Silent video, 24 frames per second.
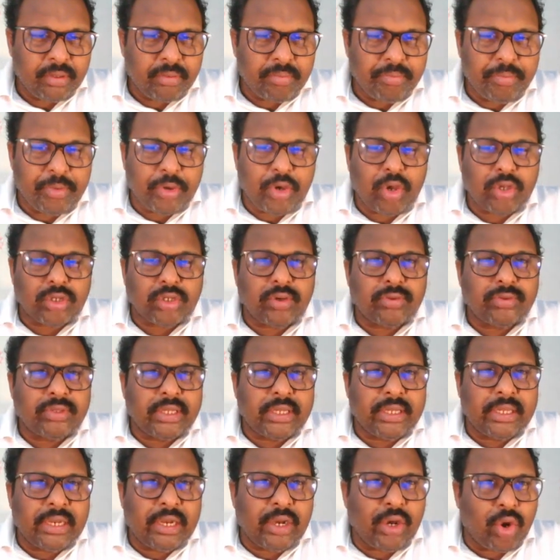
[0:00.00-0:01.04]
because of
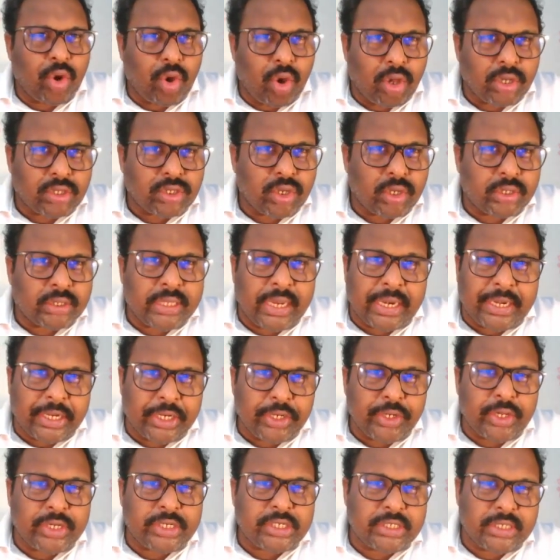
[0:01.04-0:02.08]
the loss or the
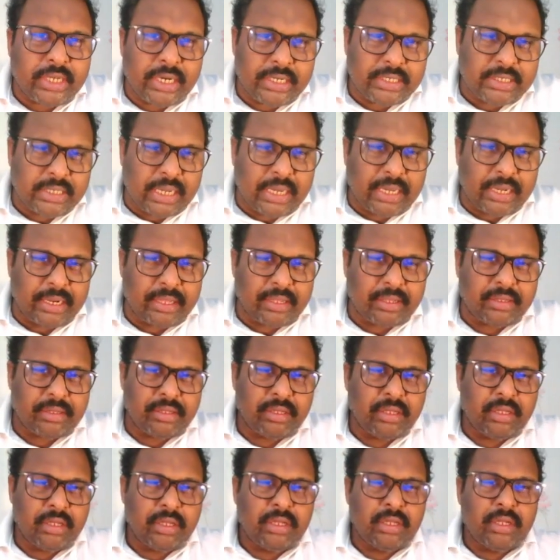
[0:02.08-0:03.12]
attenuation that is occurring.
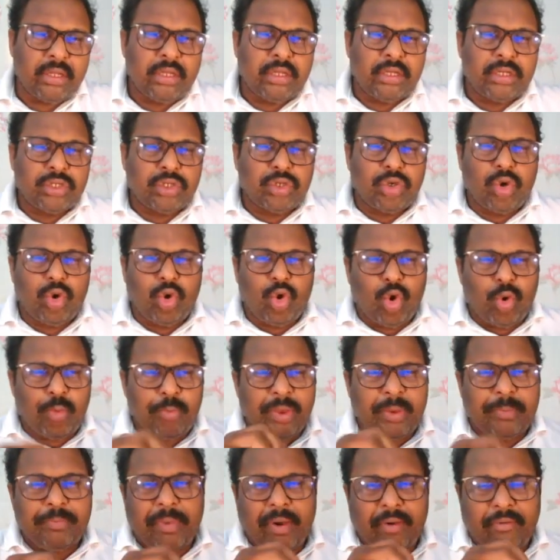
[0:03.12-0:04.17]
So
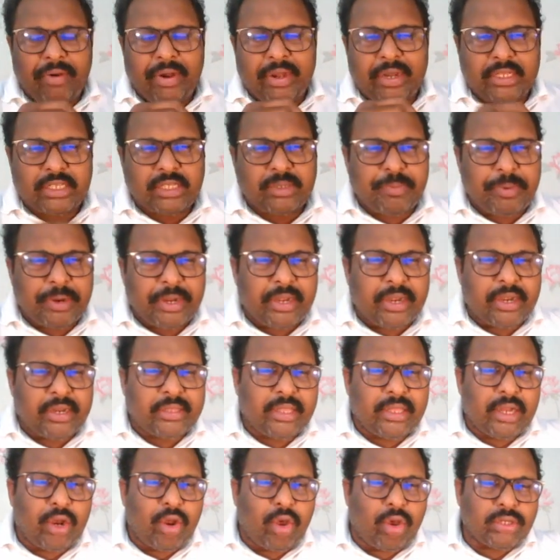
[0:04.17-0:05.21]
ohmic power dissipated in
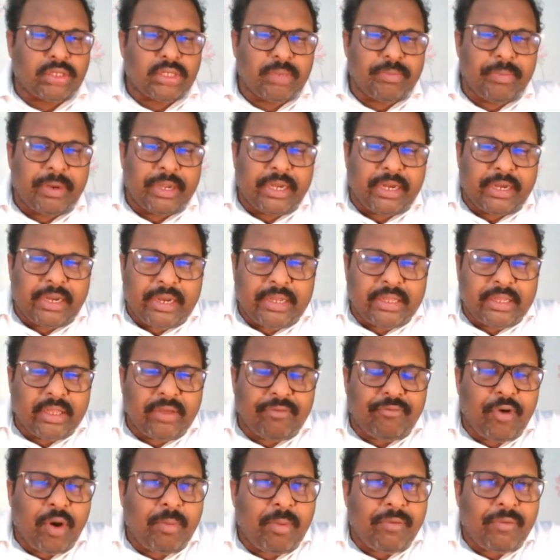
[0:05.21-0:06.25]
the lossy material in the
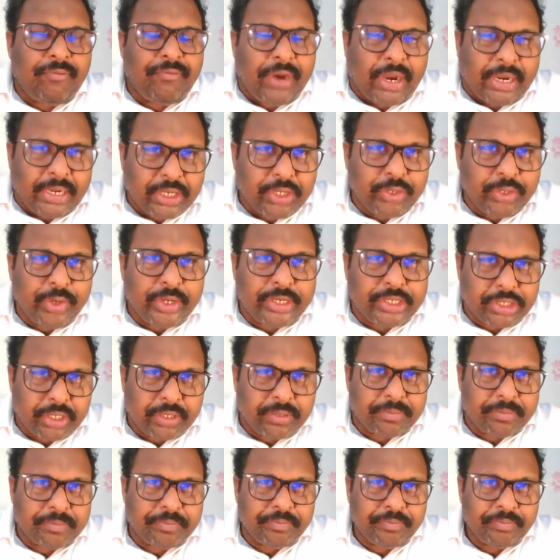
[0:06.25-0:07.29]
form of
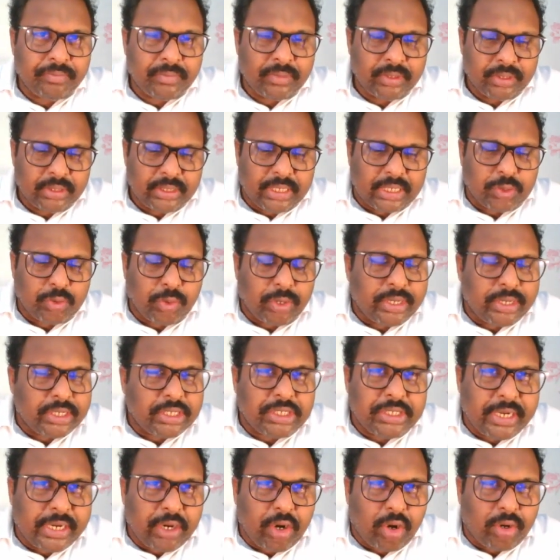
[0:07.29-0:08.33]
attenuation. That's what is
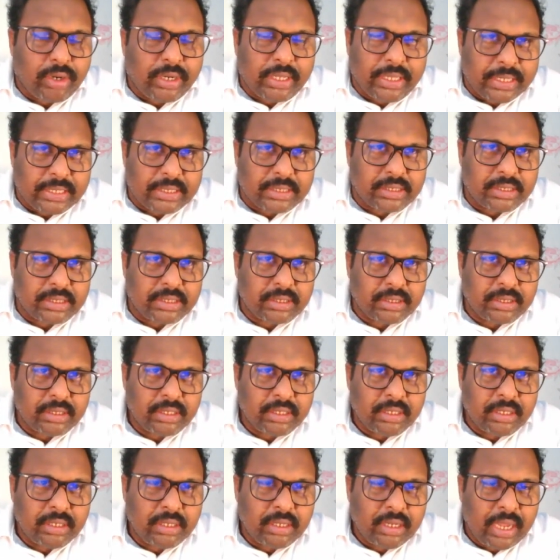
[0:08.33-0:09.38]
J dot E is.
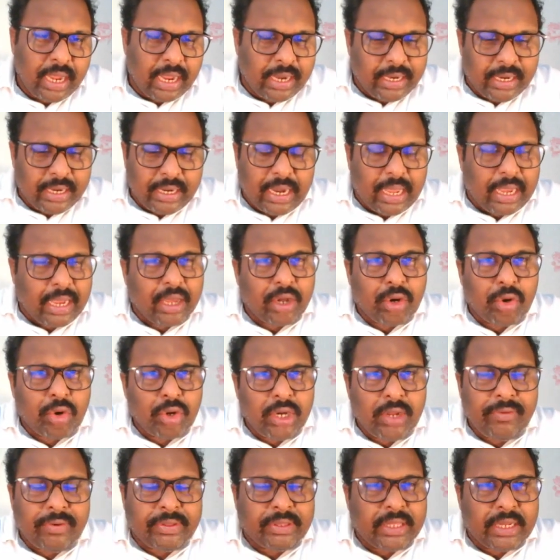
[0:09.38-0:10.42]
And it will occur
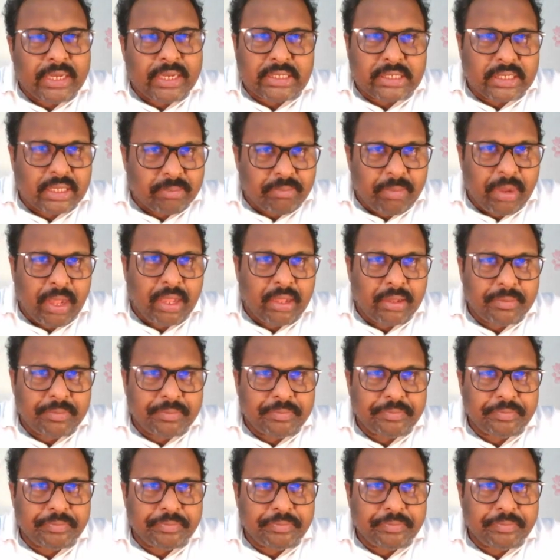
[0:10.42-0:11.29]
only when there is sigma.